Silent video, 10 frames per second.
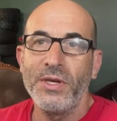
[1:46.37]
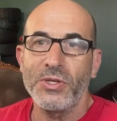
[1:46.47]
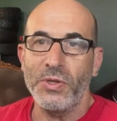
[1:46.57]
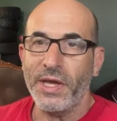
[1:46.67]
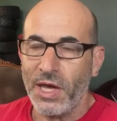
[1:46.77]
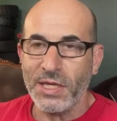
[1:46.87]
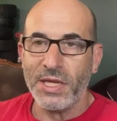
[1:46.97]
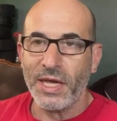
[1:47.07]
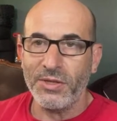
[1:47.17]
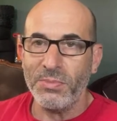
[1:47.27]
So they
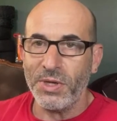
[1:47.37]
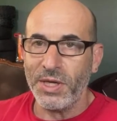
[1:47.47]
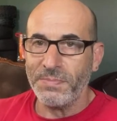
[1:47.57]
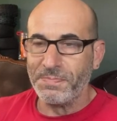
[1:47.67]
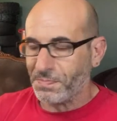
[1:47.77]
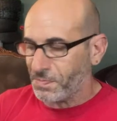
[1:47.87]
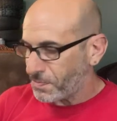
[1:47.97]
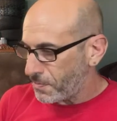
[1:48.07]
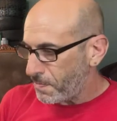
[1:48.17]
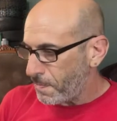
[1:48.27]
contacted me,
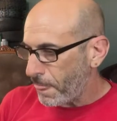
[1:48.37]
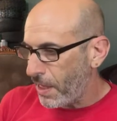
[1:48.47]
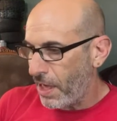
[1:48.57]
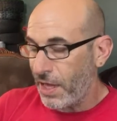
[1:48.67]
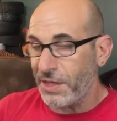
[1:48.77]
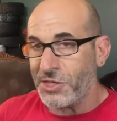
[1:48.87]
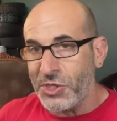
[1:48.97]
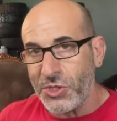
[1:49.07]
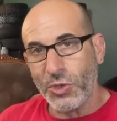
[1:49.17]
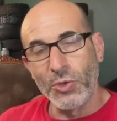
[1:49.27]
and this
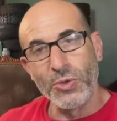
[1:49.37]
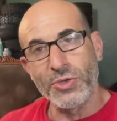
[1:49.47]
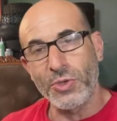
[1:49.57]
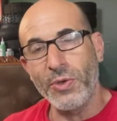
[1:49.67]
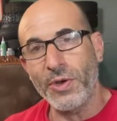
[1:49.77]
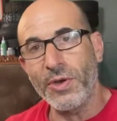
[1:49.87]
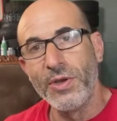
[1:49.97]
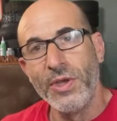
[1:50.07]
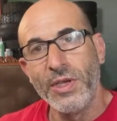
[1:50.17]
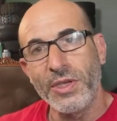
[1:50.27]
is a cool
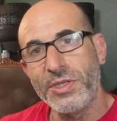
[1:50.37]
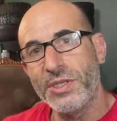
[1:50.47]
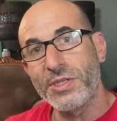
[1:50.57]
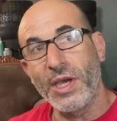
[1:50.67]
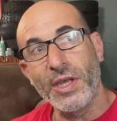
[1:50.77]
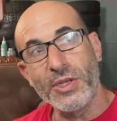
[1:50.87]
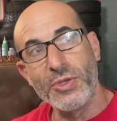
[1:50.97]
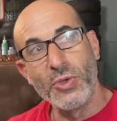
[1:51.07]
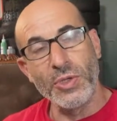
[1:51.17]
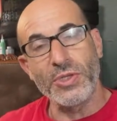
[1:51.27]
scooter because it's a
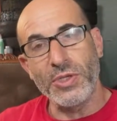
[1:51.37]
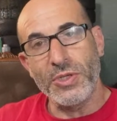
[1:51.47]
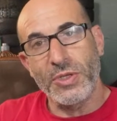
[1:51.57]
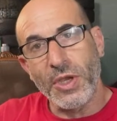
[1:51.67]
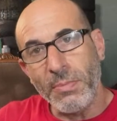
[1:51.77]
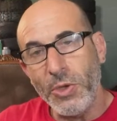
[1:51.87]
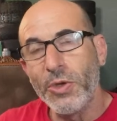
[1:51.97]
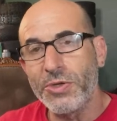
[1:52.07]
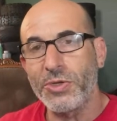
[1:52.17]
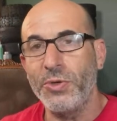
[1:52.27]

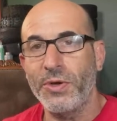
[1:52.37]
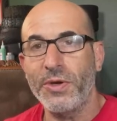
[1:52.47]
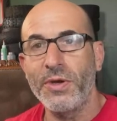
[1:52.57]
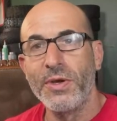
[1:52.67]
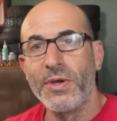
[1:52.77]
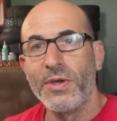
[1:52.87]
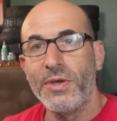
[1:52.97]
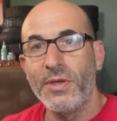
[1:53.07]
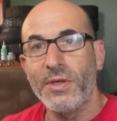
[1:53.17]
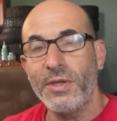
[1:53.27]
commuter scooter,
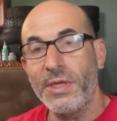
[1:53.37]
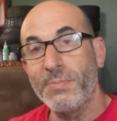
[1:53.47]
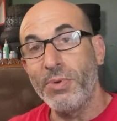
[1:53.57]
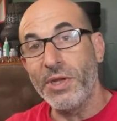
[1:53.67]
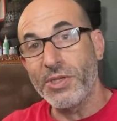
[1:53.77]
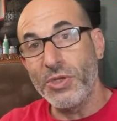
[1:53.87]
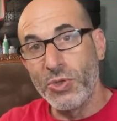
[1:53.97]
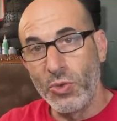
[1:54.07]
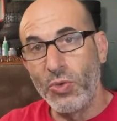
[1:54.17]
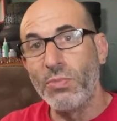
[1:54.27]

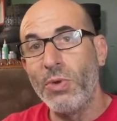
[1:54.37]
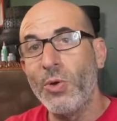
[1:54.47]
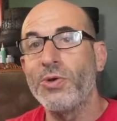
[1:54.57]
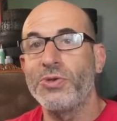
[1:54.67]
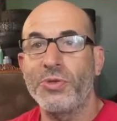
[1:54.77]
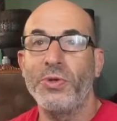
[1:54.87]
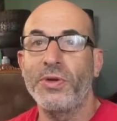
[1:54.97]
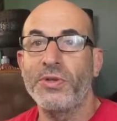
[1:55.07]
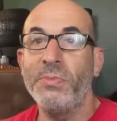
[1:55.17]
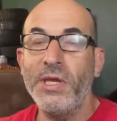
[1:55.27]
but it's a dual motor
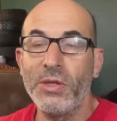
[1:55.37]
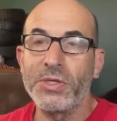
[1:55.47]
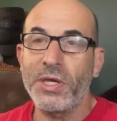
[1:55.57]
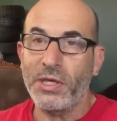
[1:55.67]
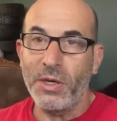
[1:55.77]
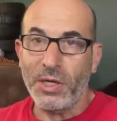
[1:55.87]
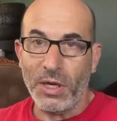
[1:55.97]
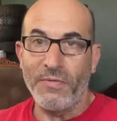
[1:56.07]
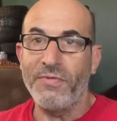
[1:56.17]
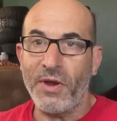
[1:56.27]
scooter. To me, it looks like
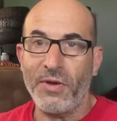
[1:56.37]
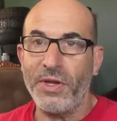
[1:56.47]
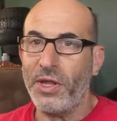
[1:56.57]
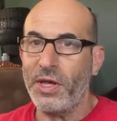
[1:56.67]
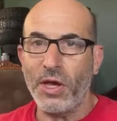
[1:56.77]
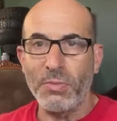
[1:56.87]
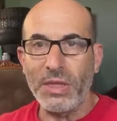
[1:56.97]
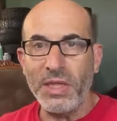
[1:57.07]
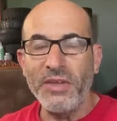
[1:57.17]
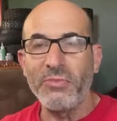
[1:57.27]
a very
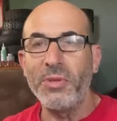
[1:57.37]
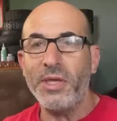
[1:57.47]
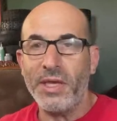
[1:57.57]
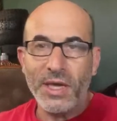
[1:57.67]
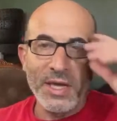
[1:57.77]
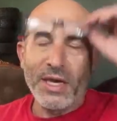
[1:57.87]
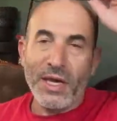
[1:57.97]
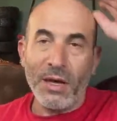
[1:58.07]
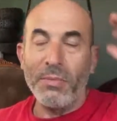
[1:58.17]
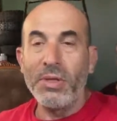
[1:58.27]
unbelievable
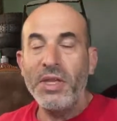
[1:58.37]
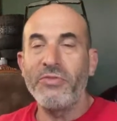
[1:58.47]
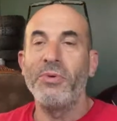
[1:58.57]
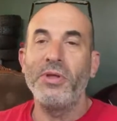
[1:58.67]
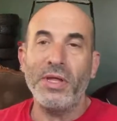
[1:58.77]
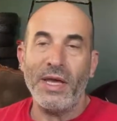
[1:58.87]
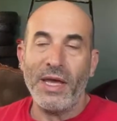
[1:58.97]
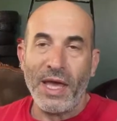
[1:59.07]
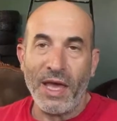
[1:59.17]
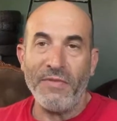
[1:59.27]

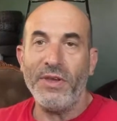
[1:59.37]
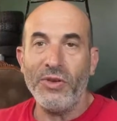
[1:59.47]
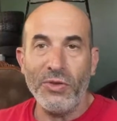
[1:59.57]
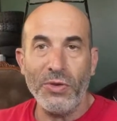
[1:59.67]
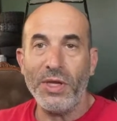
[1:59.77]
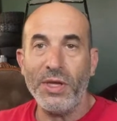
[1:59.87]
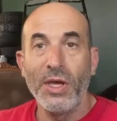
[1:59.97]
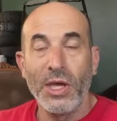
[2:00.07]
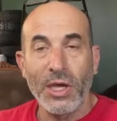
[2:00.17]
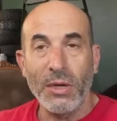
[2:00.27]
heavy duty
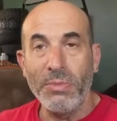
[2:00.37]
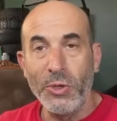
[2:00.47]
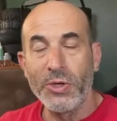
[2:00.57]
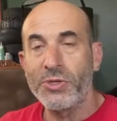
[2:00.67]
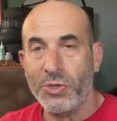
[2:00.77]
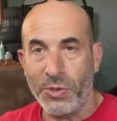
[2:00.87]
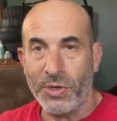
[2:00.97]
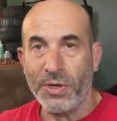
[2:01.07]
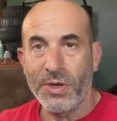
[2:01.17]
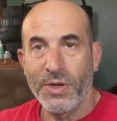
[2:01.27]
commuter
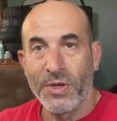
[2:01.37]
scooter,